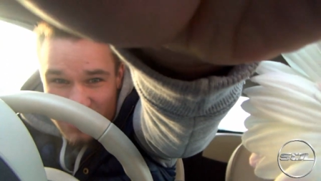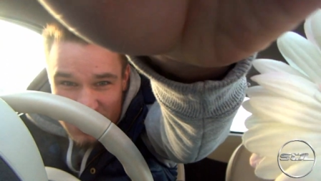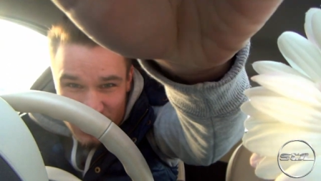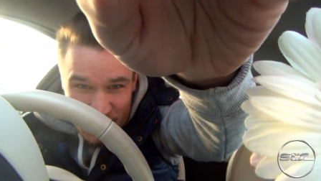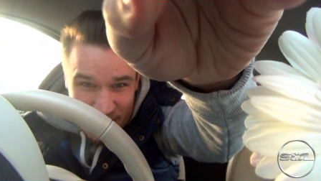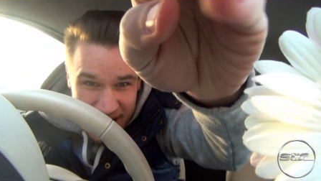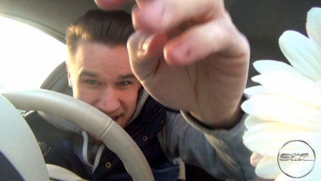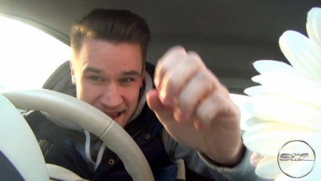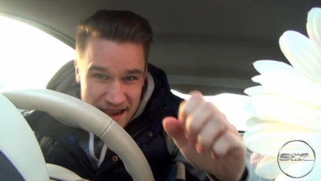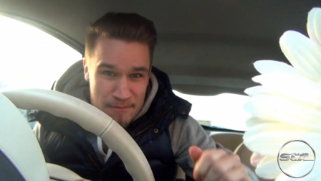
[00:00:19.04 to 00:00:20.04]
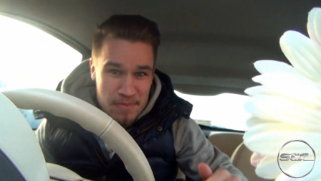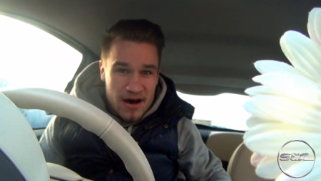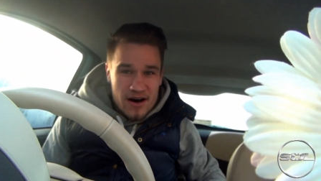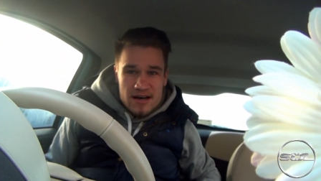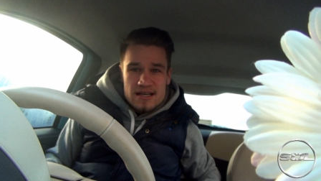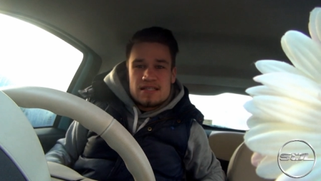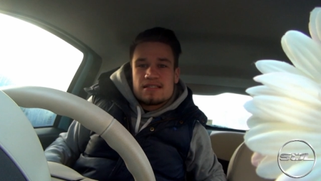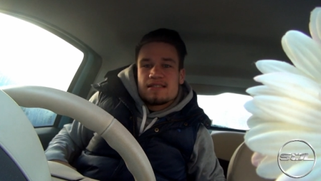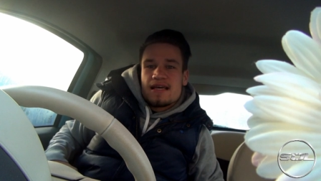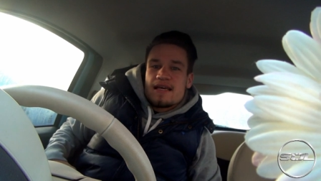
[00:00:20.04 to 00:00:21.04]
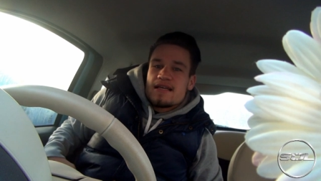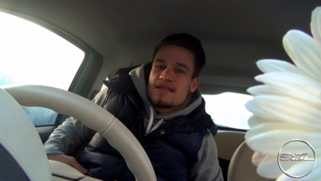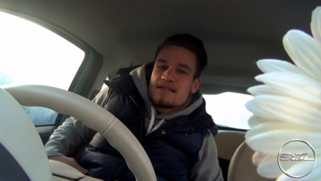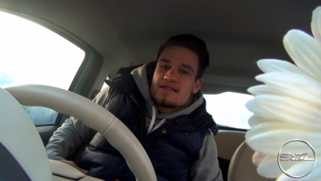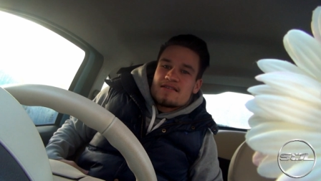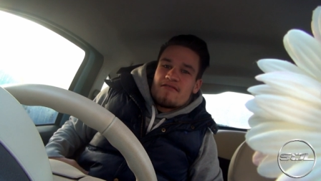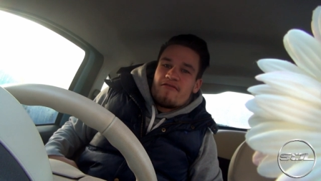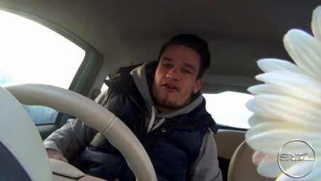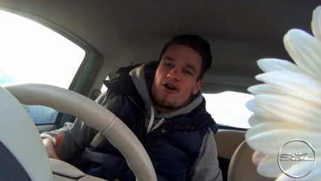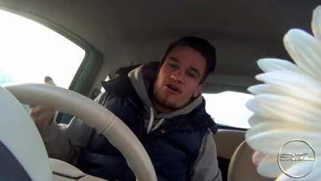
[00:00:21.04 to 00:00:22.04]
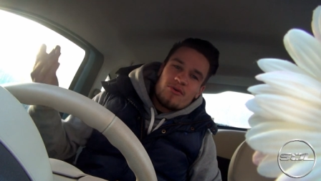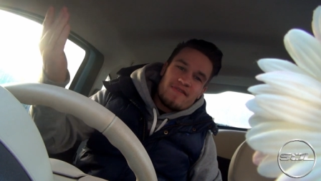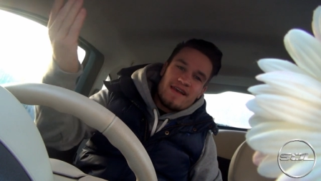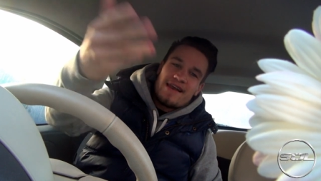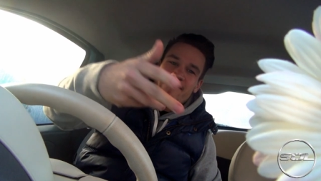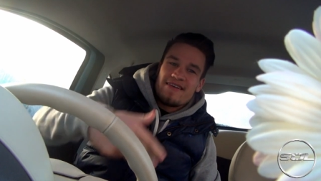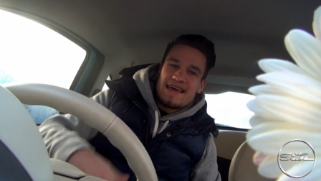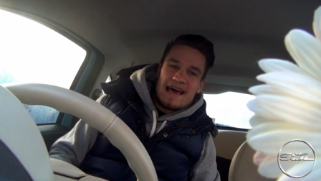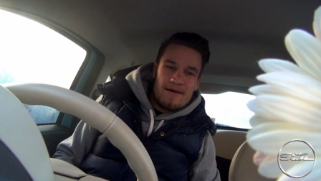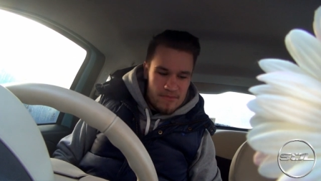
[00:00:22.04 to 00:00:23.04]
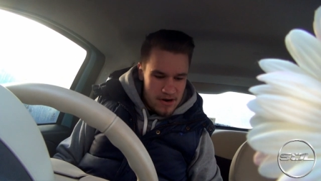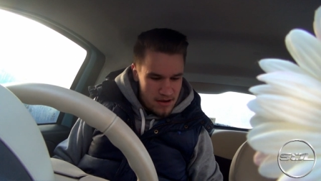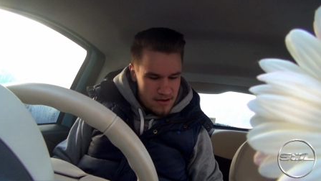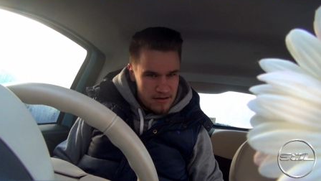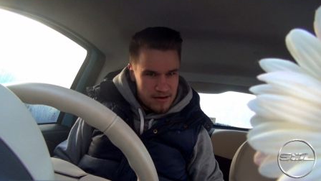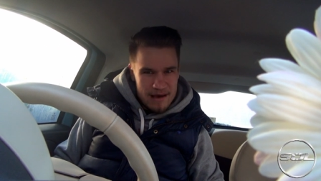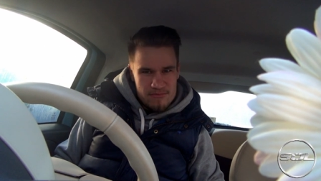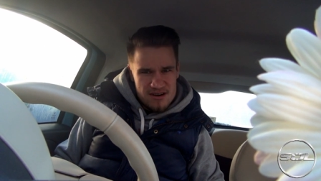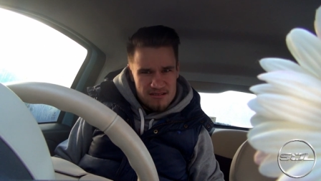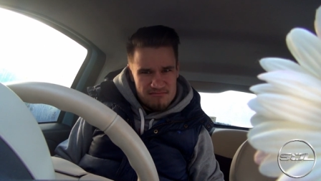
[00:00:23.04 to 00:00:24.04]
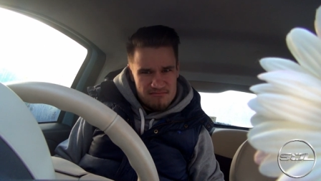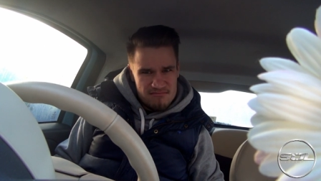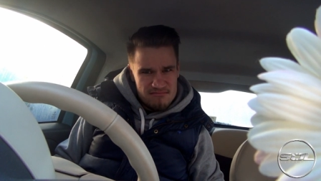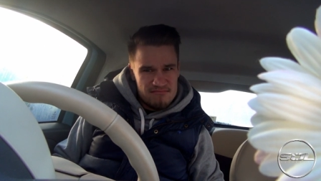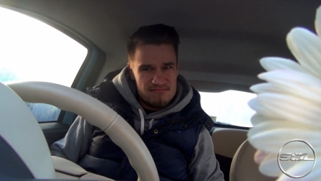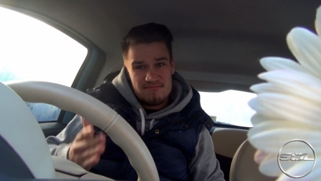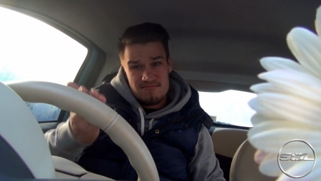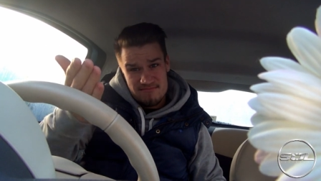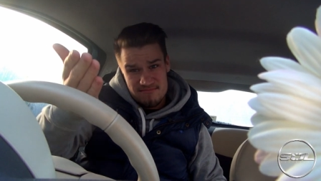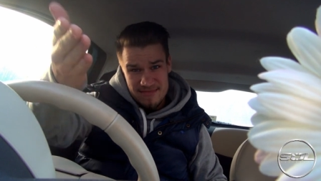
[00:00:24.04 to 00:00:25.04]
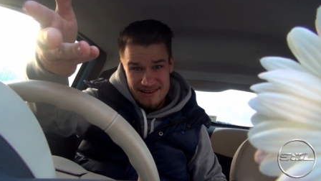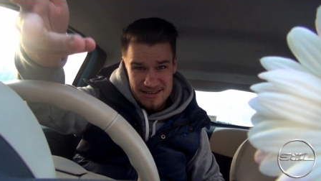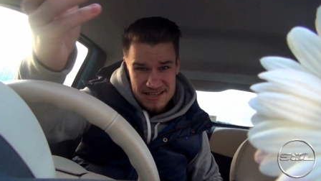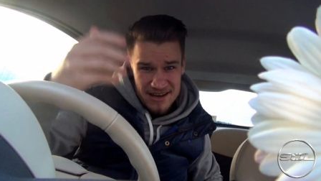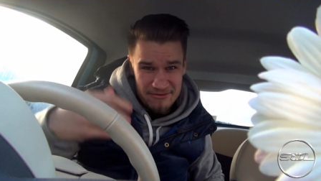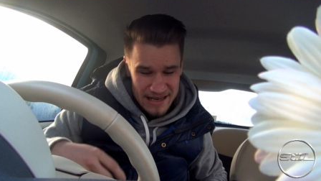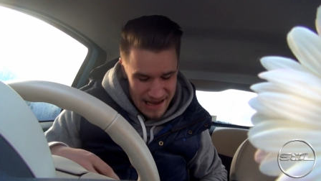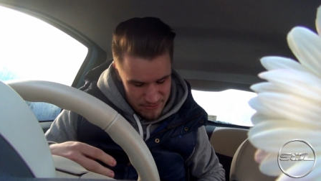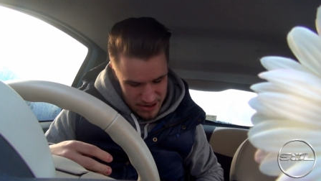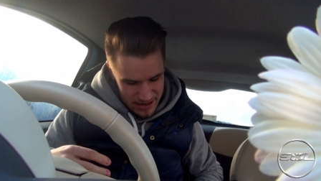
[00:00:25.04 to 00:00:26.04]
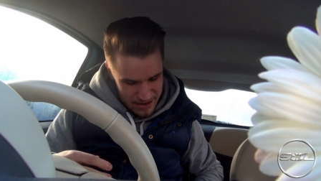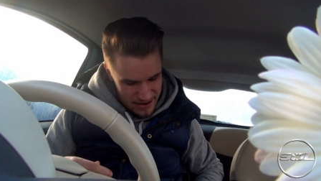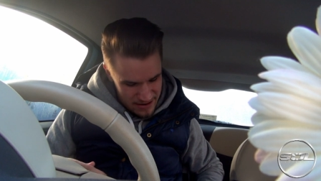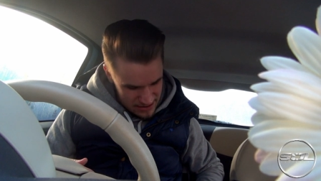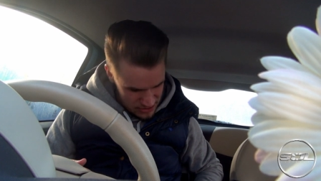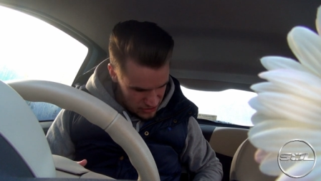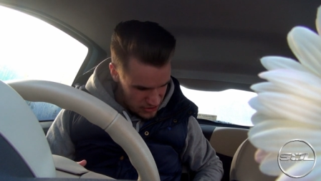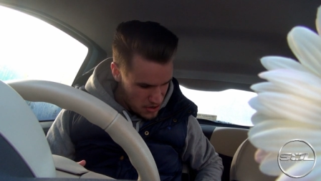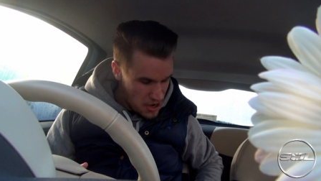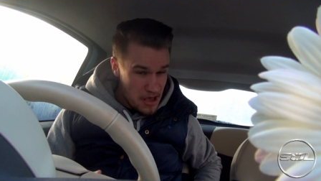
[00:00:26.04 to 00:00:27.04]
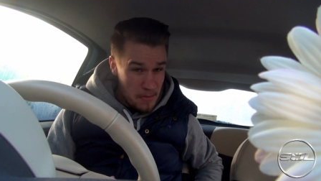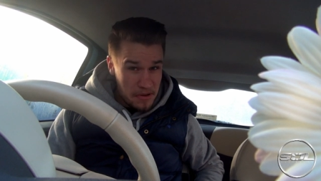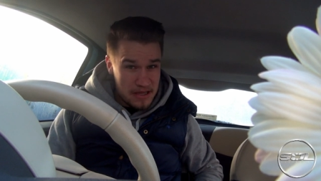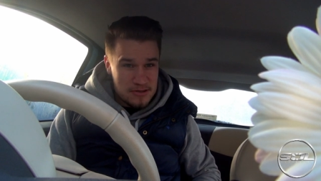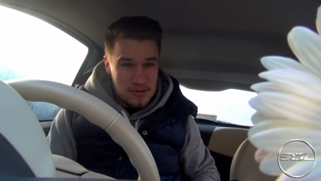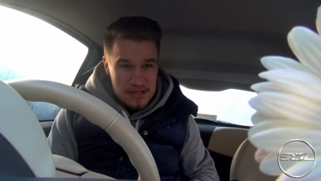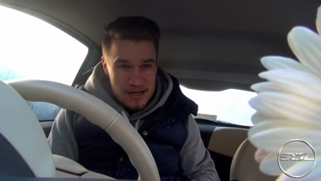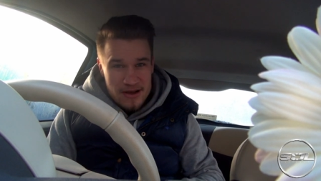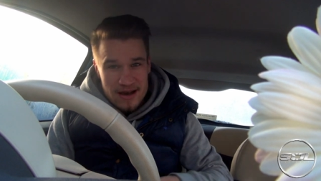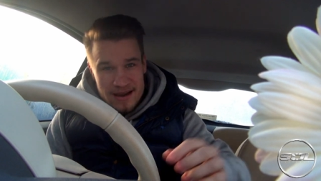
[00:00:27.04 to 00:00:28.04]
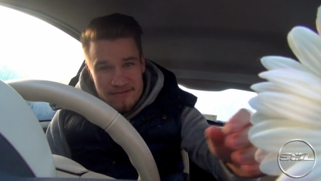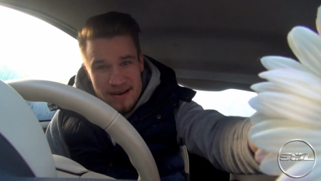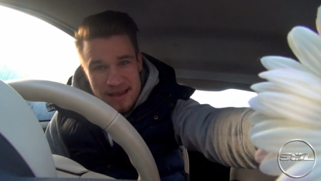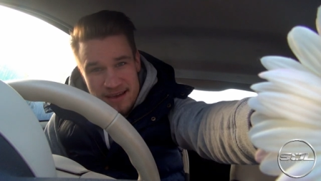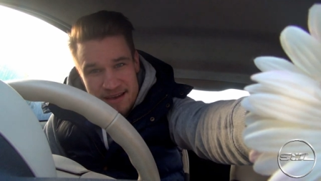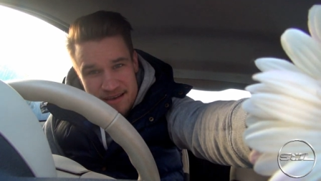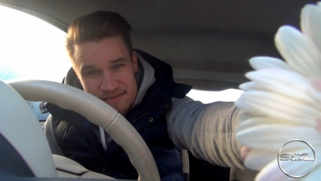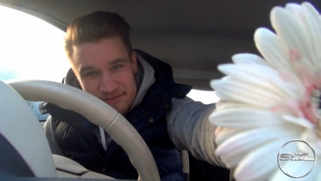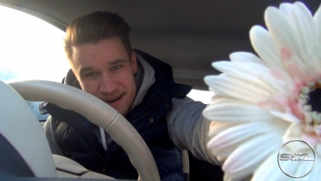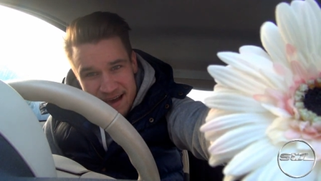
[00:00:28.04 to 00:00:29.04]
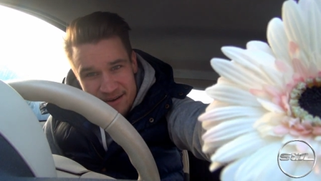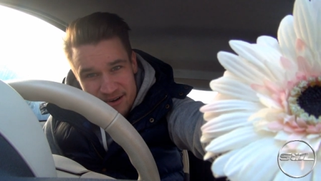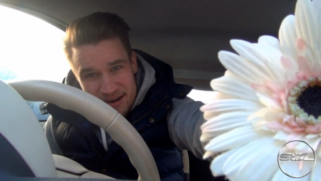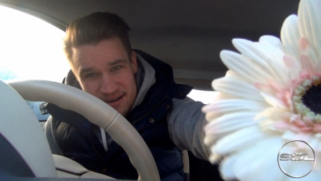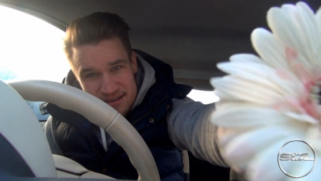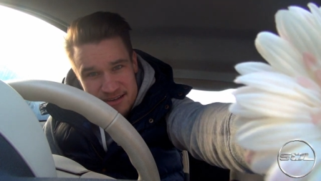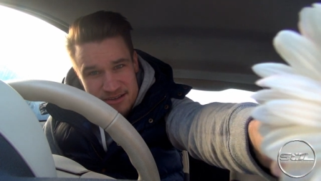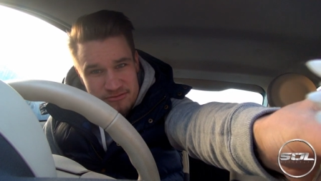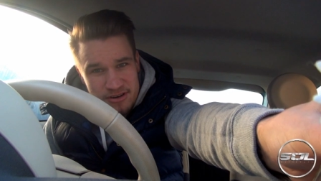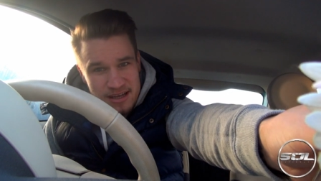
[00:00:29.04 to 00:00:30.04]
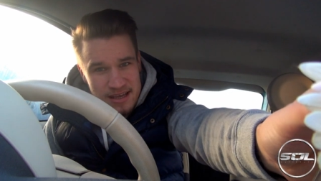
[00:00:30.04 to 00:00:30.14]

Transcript: to a behind the scenes vlog with a lovely camera. Camera? There is a lovely camera in the car, that's true. But there's also a lovely flower that's right